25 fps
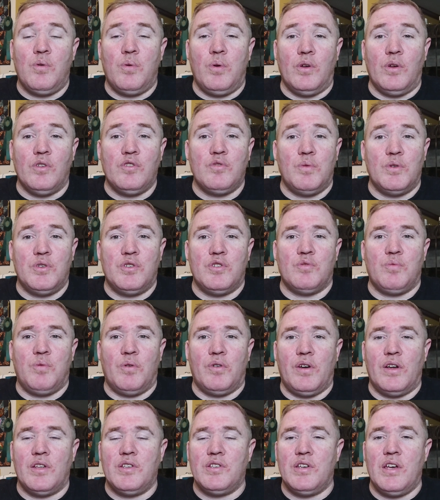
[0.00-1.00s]
Quilts, which is
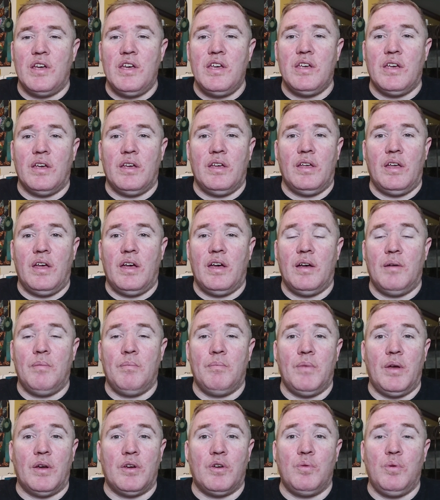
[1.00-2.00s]
where I take
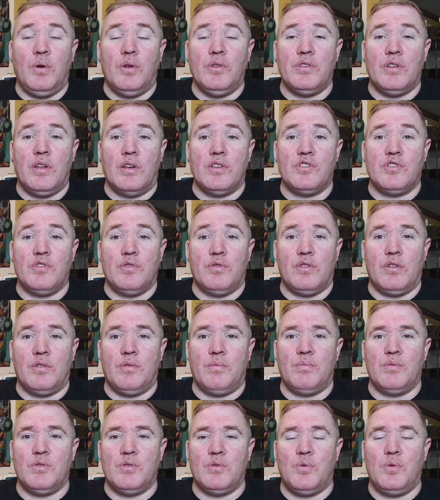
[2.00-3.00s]
a quilt that I saw at a
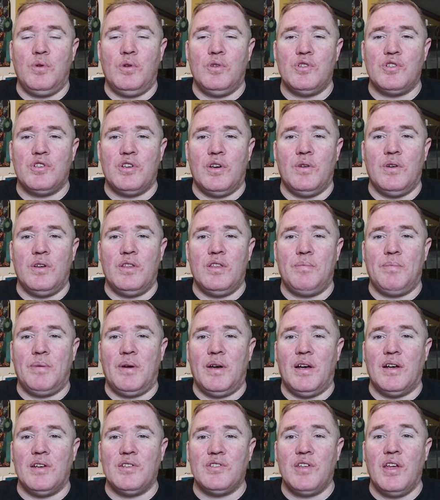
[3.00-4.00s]
quilt show in the
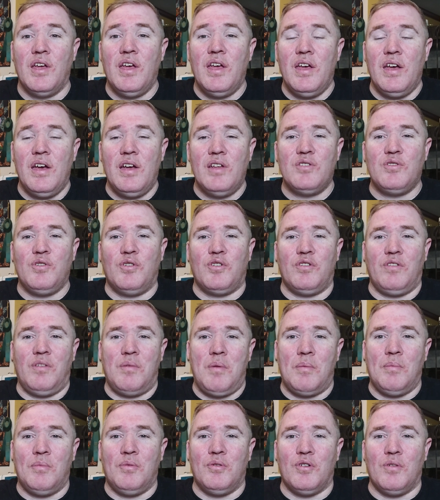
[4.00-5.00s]
past and talk a
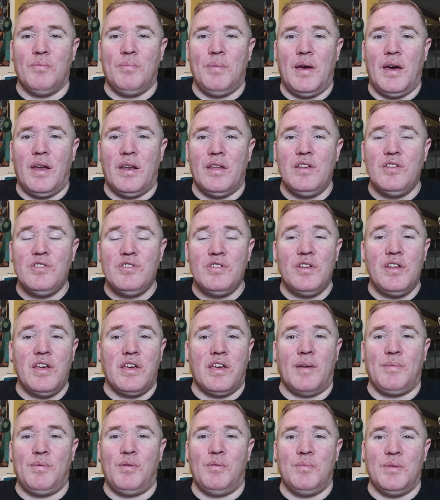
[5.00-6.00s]
little bit more about it. It's only a
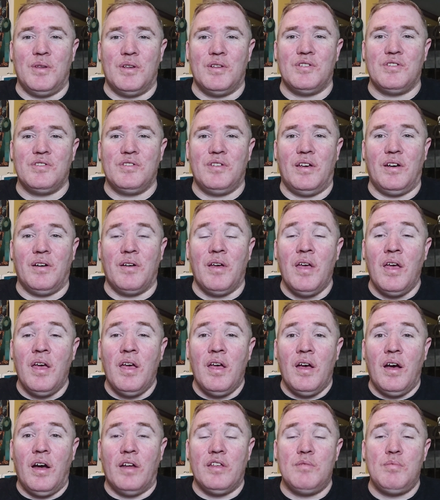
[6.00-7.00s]
couple of minutes long.
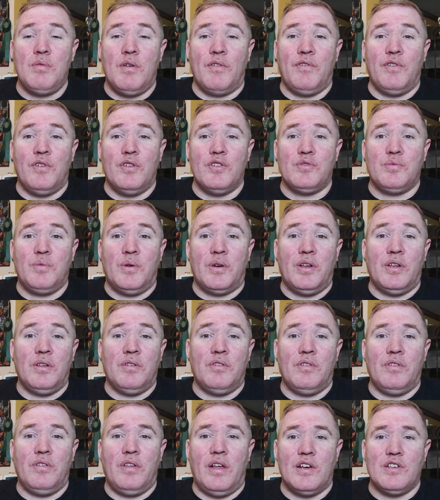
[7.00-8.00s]
I did my first one
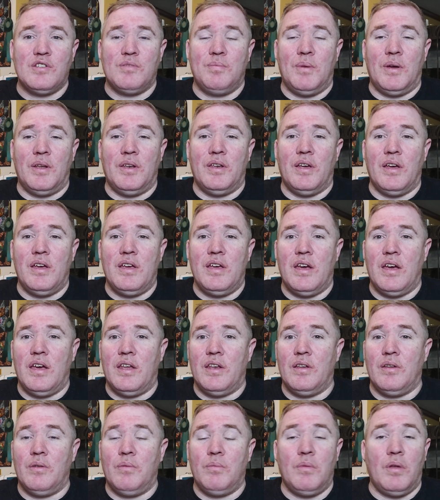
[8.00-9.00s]
on last Monday,
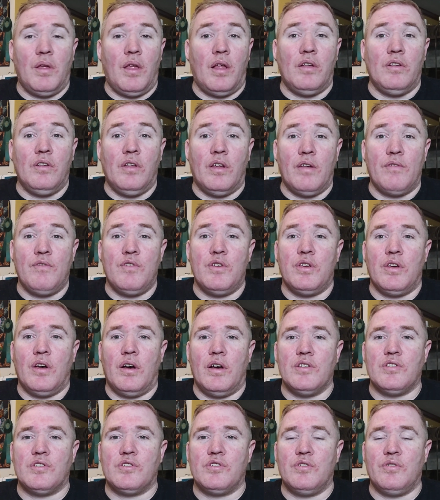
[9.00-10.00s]
and a lot of you
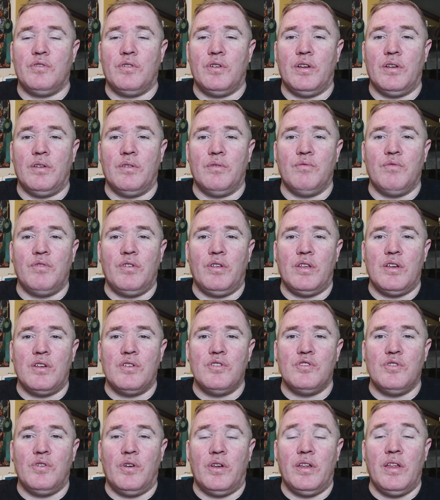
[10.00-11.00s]
guys saw it and really
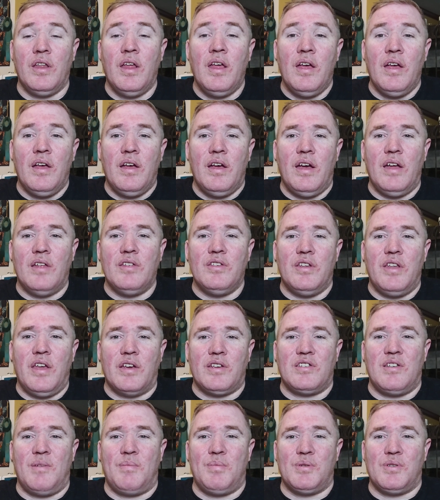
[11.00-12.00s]
enjoyed it, and the
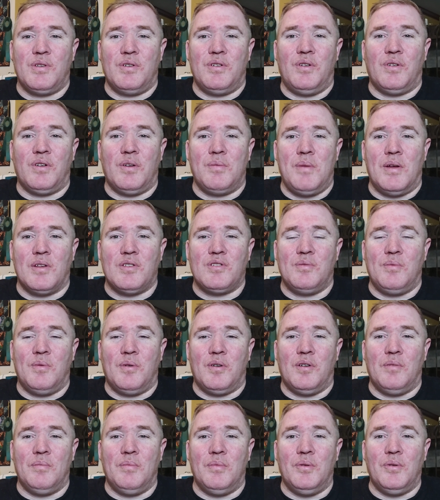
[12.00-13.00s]
next episode will come out
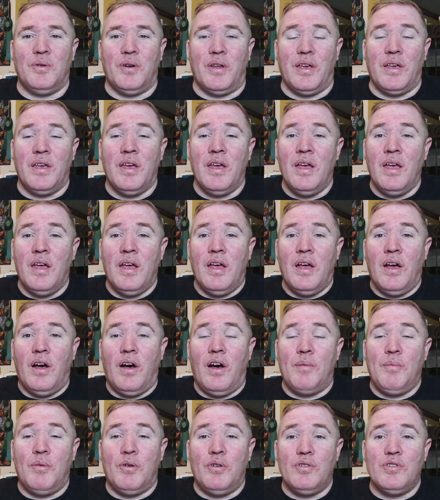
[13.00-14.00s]
tomorrow morning.
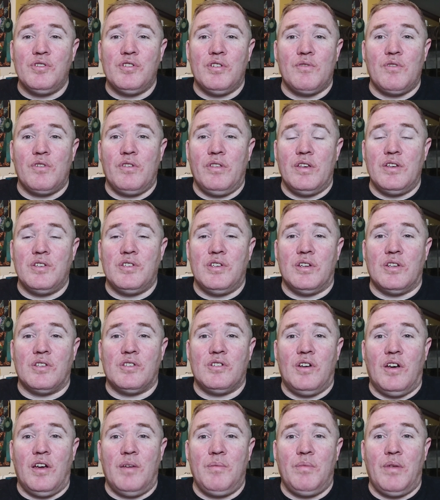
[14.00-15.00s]
I'm also releasing a
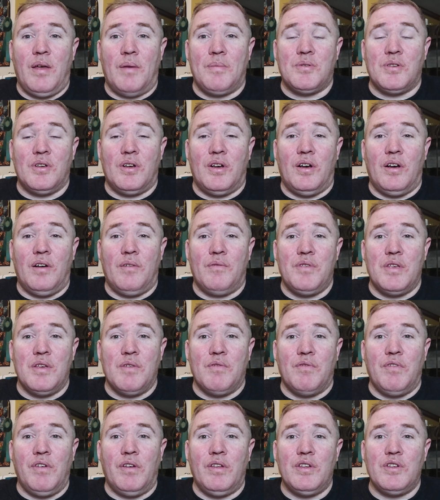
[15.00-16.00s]
time-lapse of the
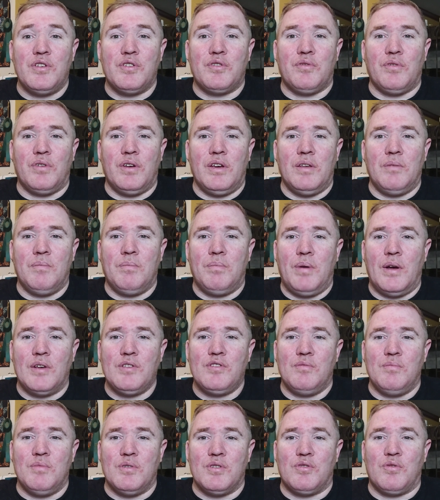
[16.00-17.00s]
Village Green
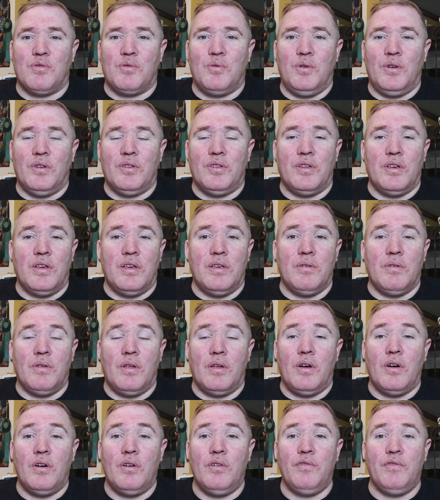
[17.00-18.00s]
Puzzle Mixture quilt, the
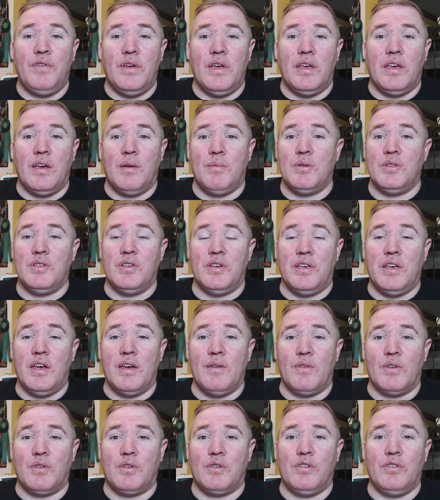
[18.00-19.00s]
whole thing coming
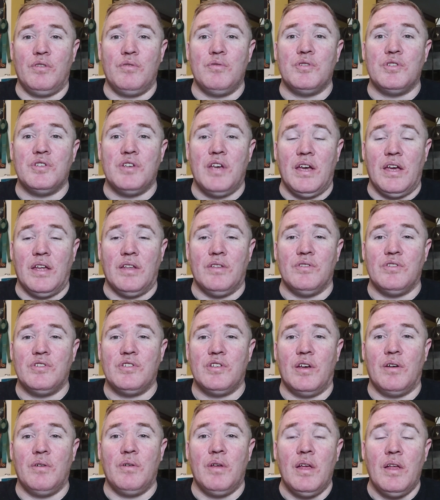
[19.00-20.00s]
together, Clue 10,
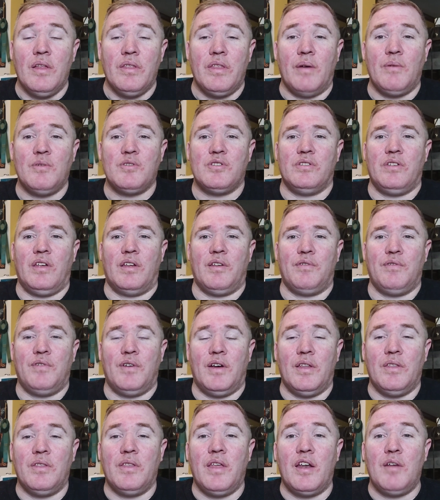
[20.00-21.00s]
so that was a lot of
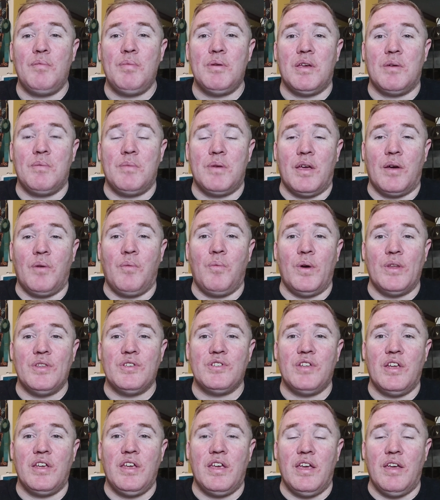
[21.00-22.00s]
fun. That'll be coming out
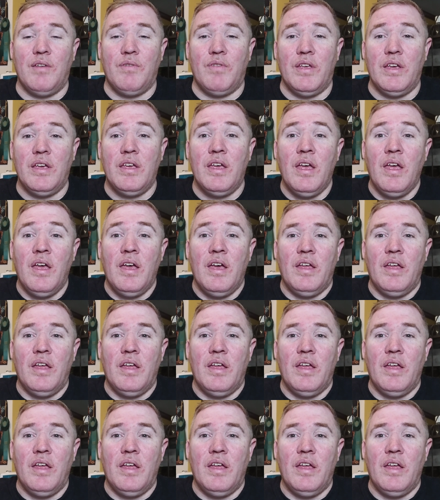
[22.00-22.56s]
Wednesday evening.